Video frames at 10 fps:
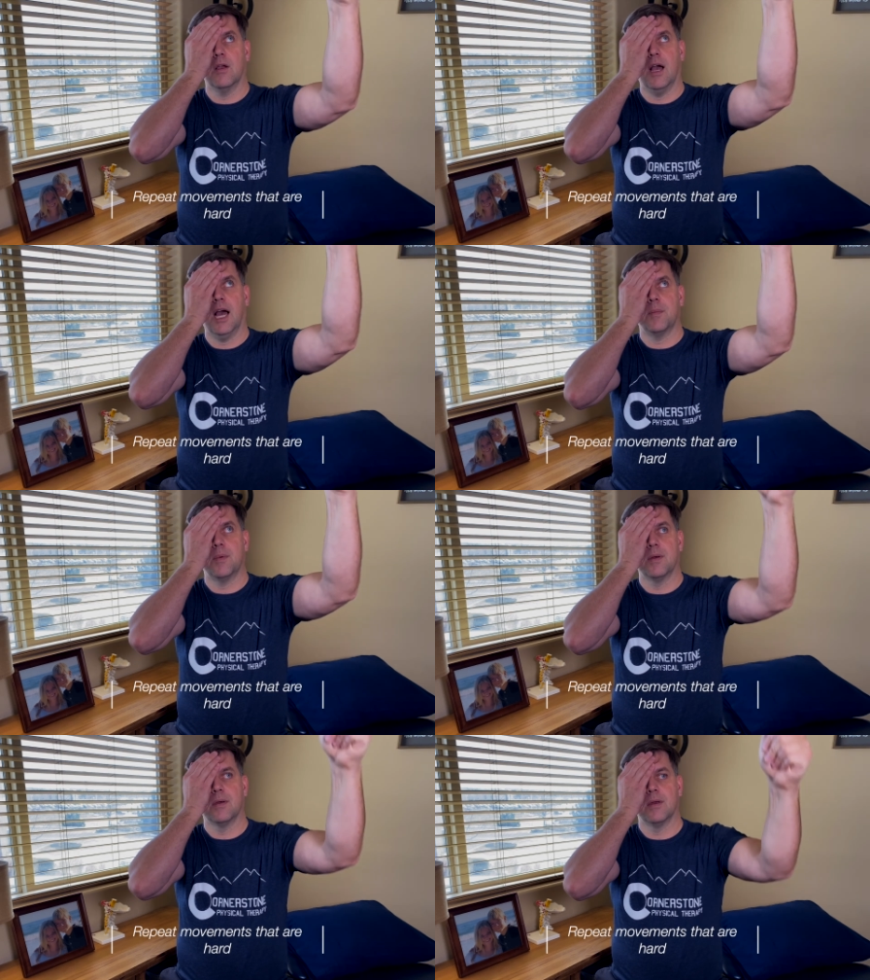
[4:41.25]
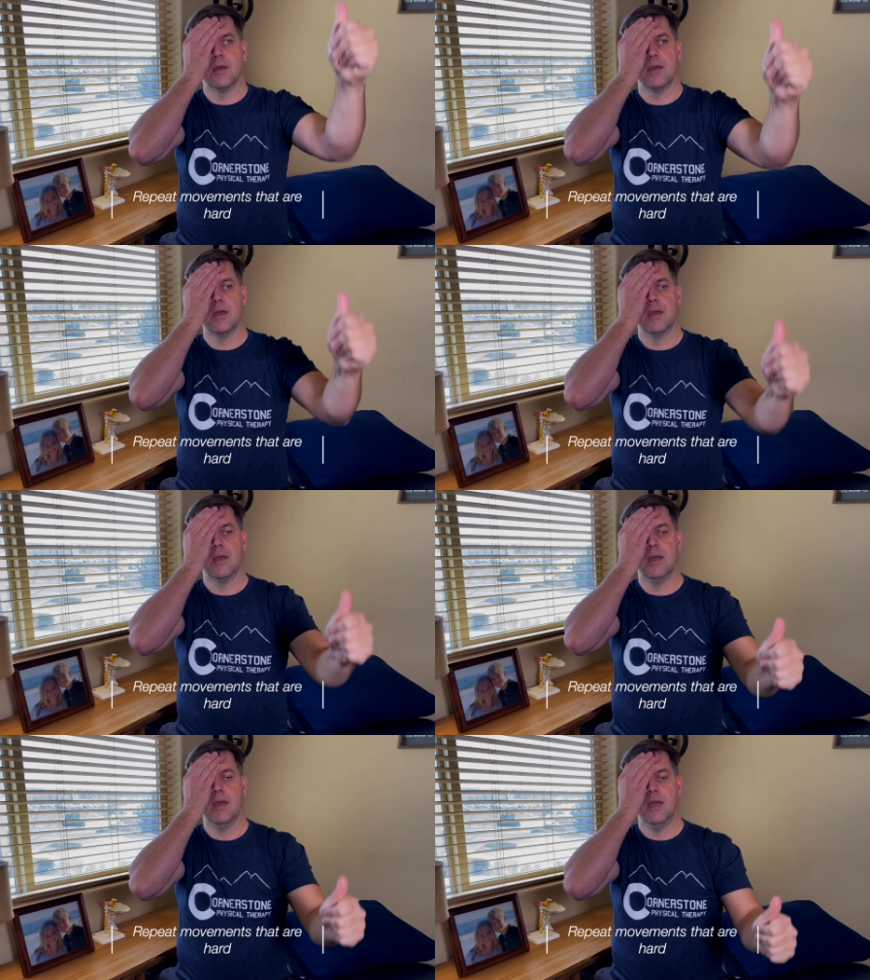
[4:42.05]
Up,
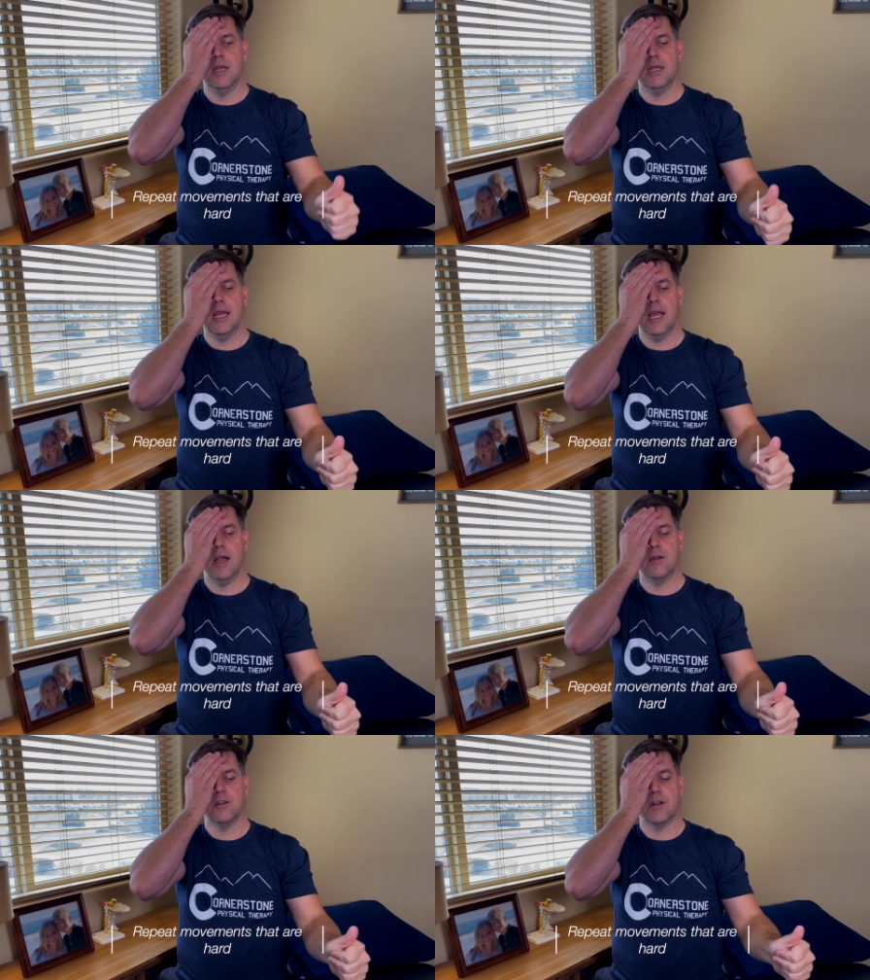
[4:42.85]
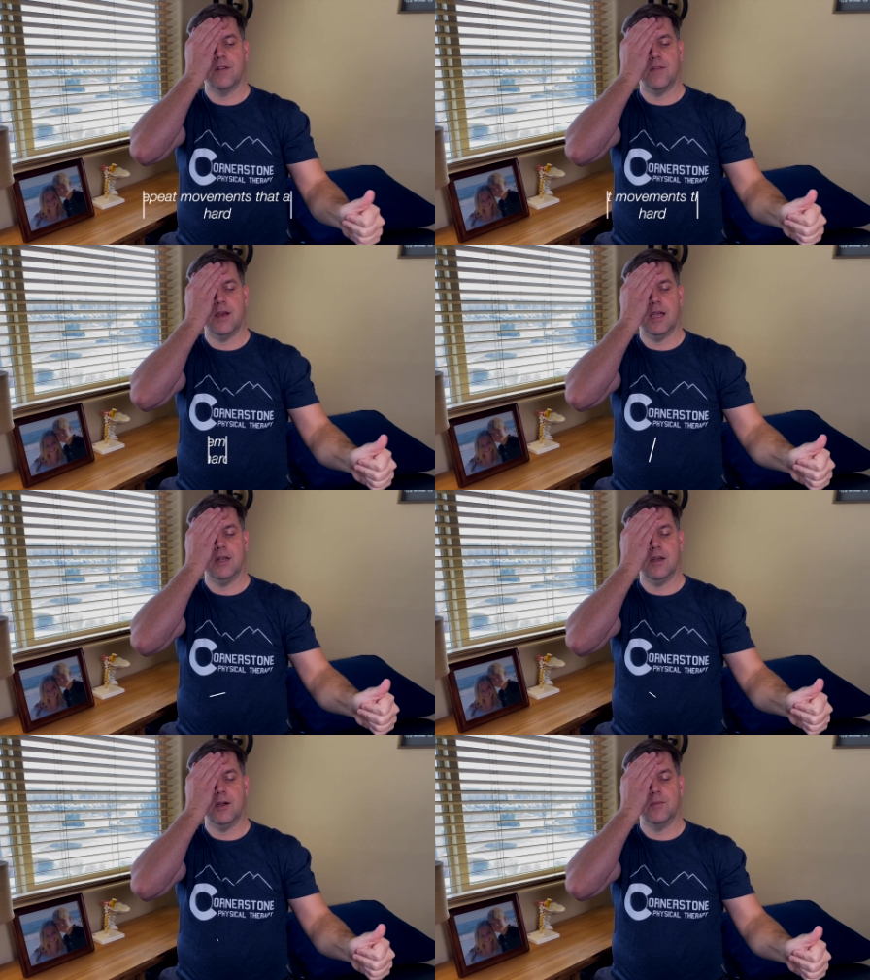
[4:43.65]
down, you're gonna
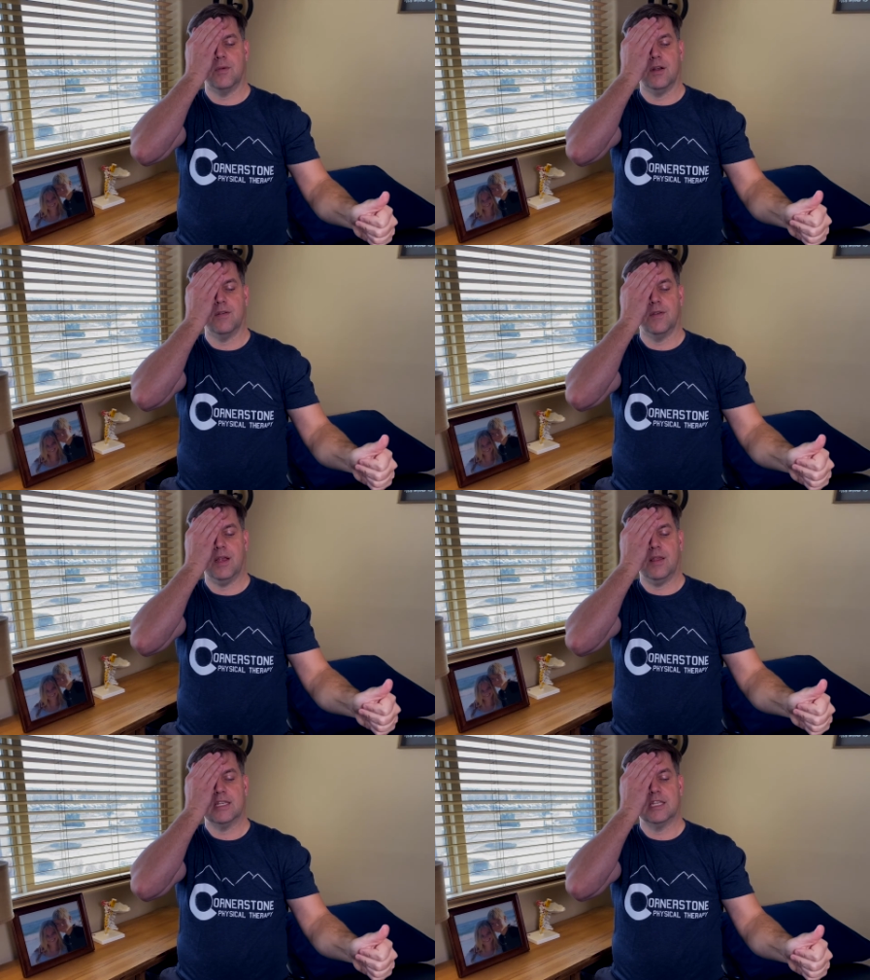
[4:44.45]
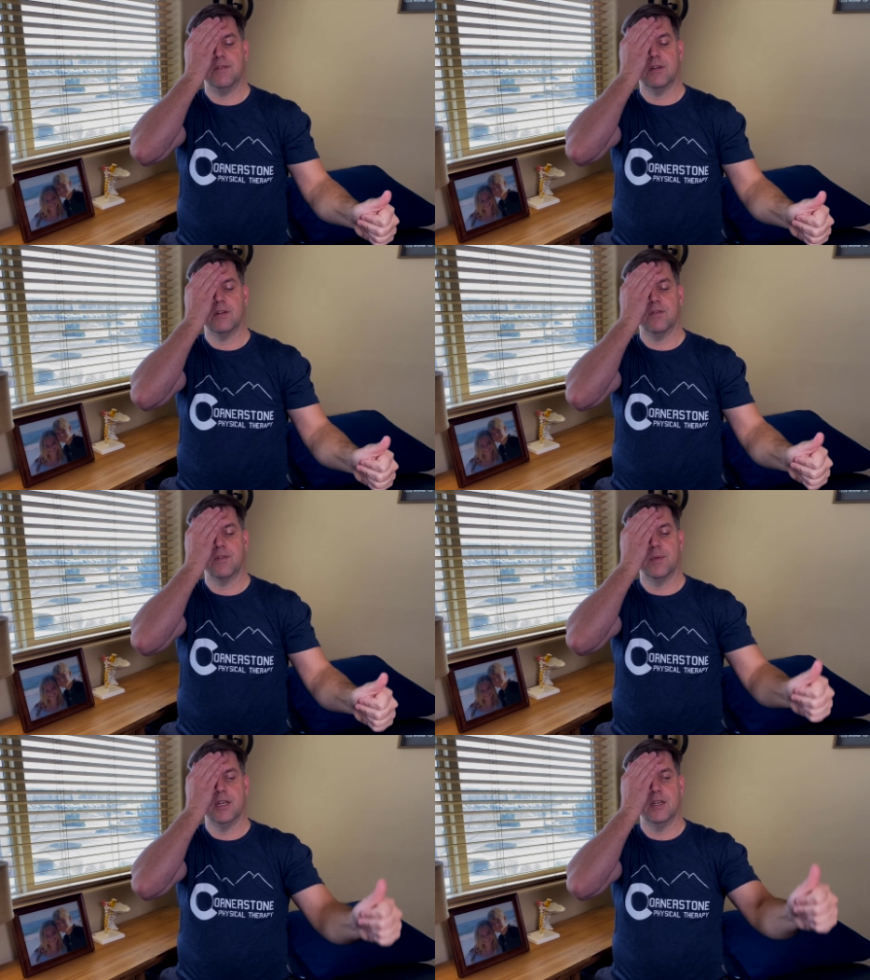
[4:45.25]
find, oh, right over there, that's difficult for
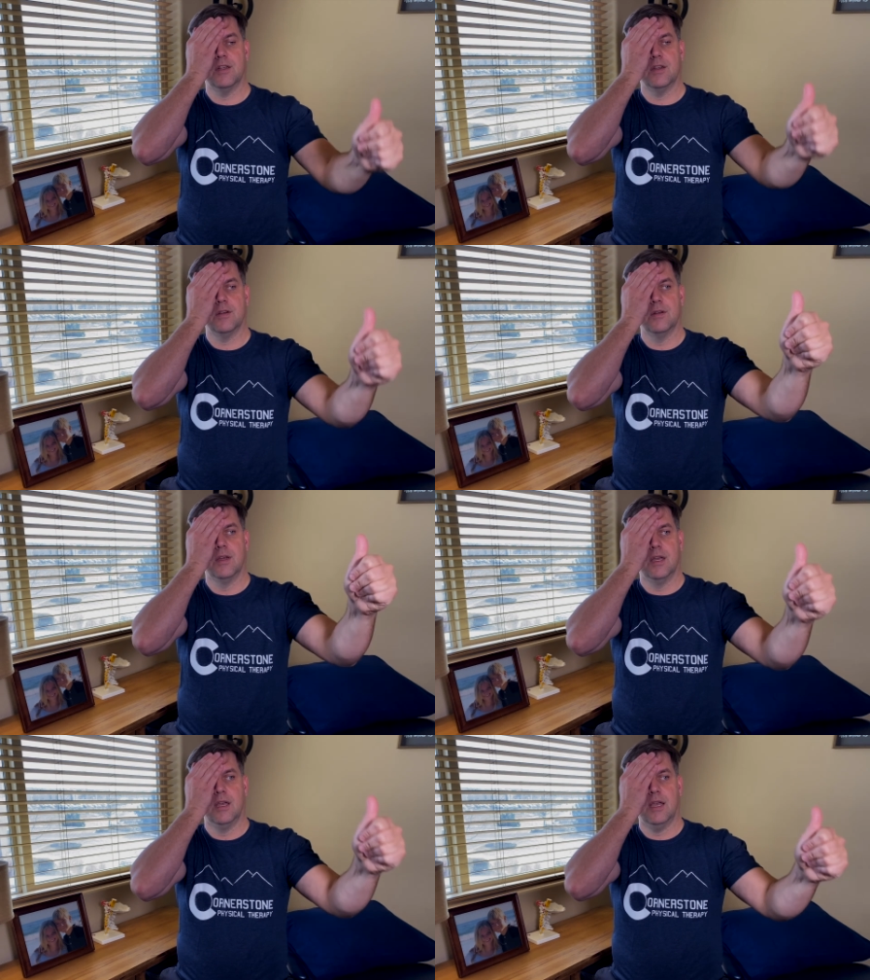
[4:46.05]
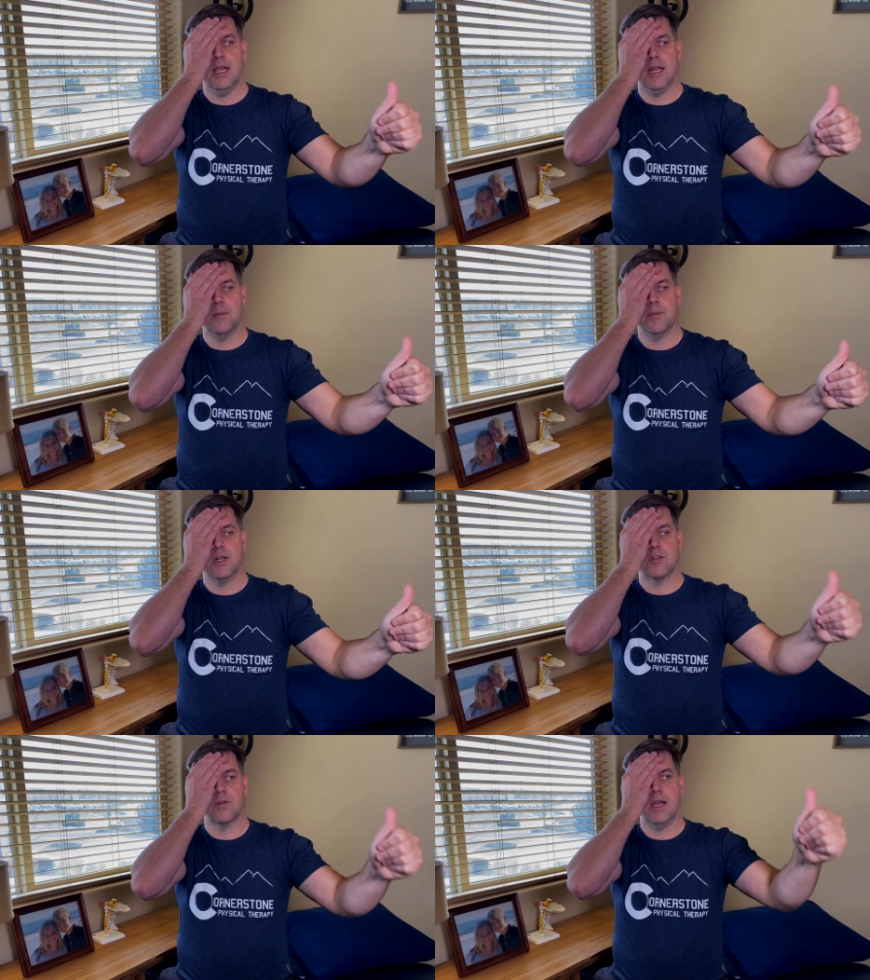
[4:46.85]
me to do, and I'm
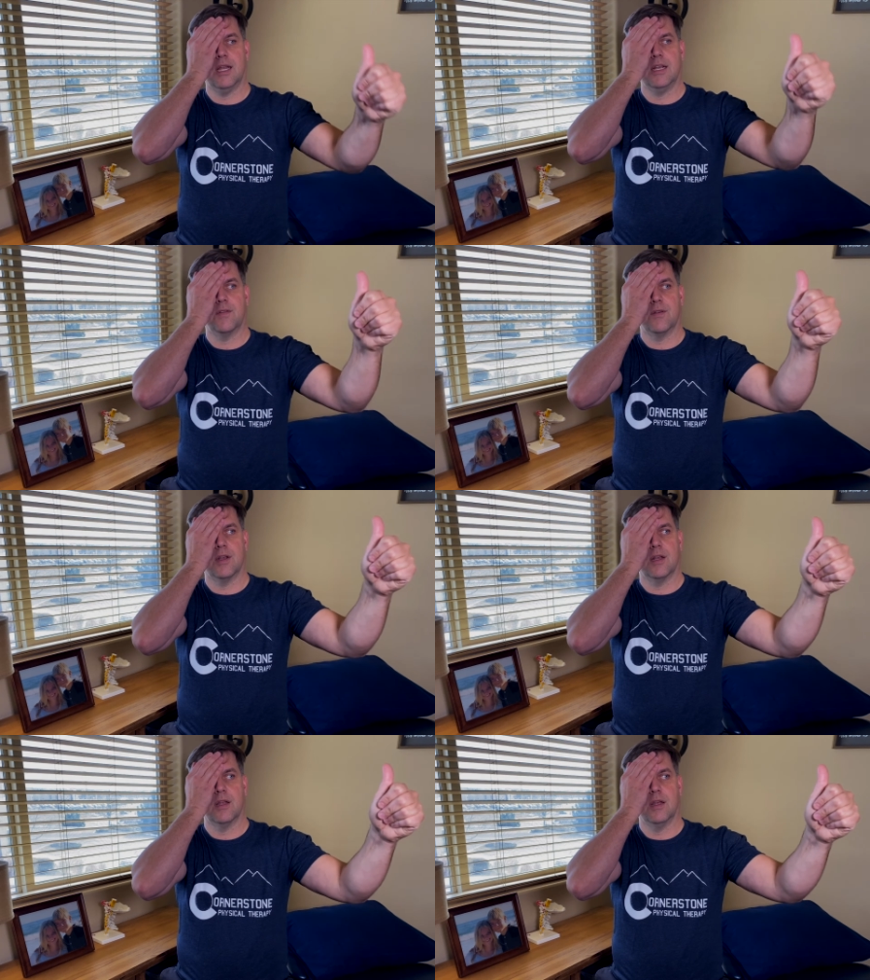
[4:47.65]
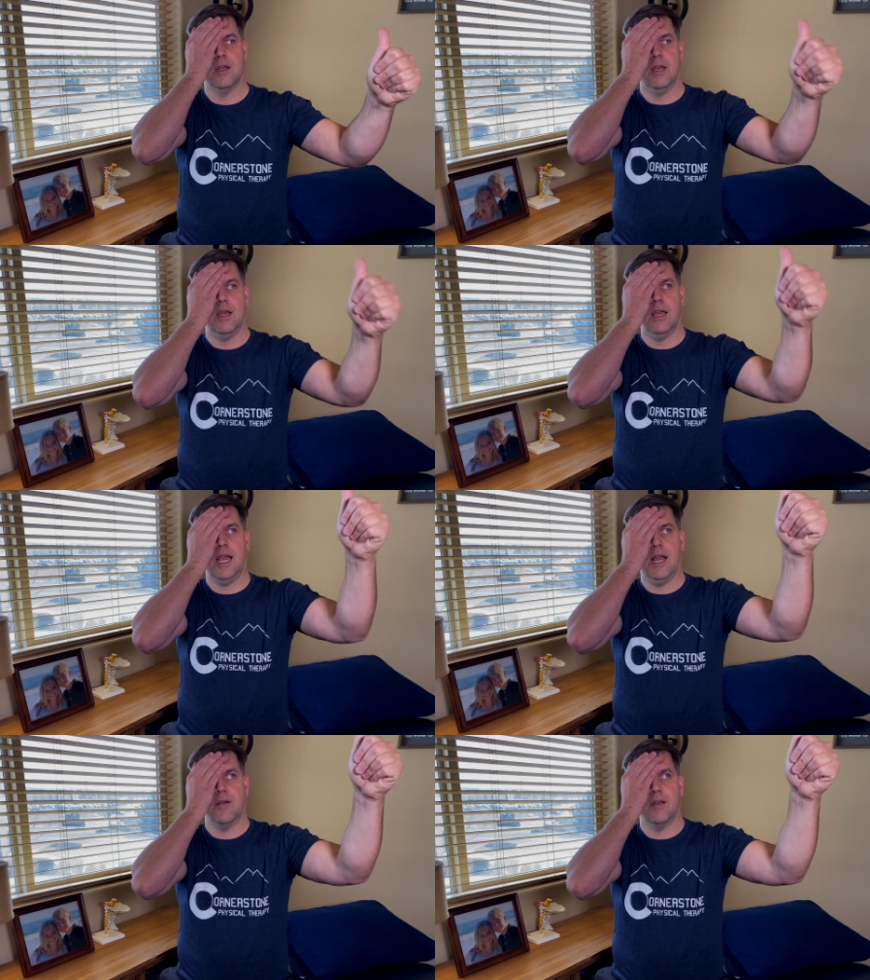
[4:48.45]
gonna try different
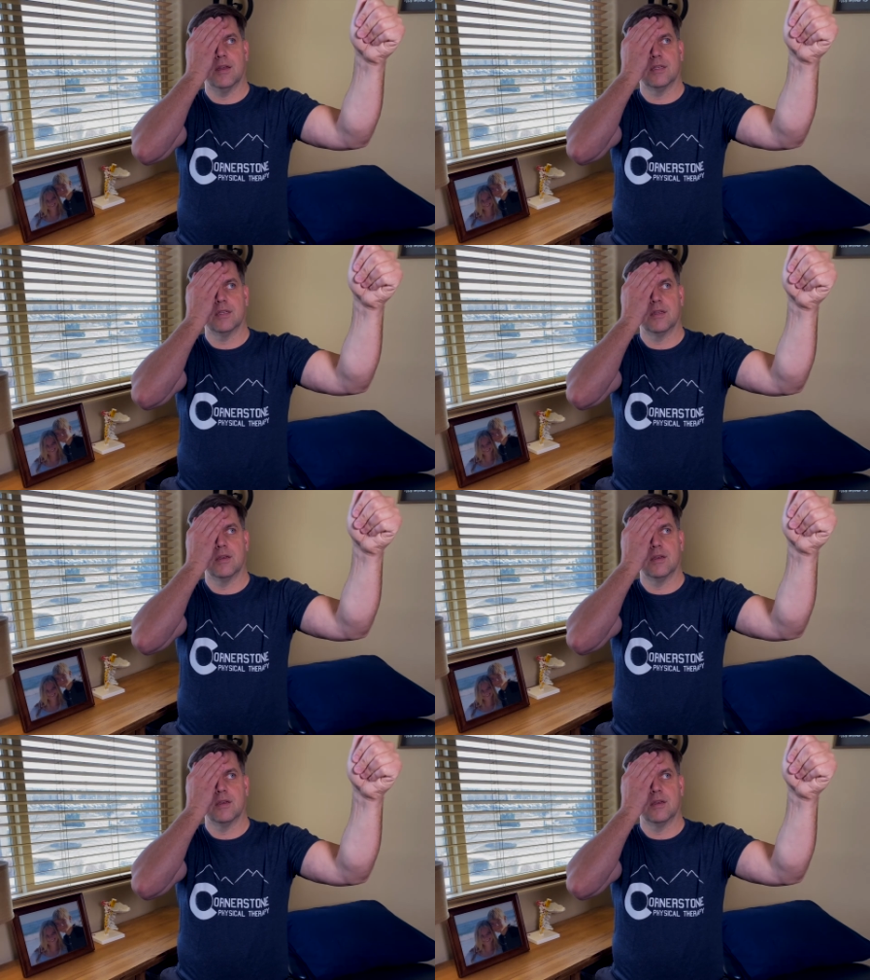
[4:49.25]
areas